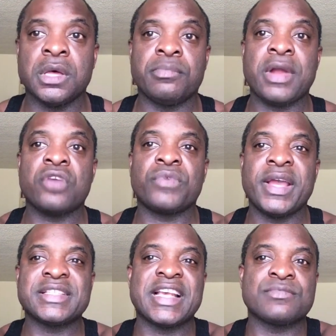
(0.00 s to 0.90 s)
Brown
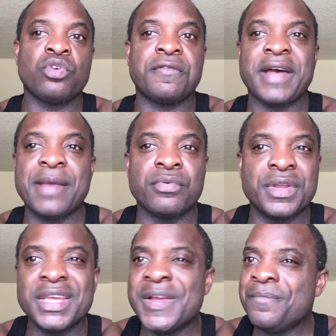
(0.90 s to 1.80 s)
rice has more fiber
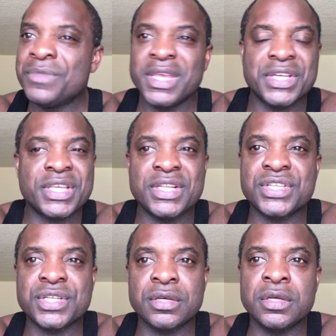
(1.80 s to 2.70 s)
and it
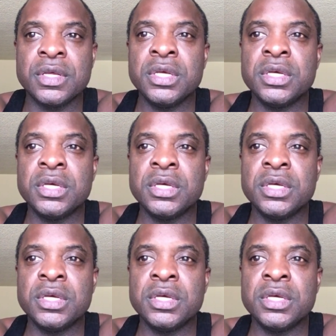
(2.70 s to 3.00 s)
tends to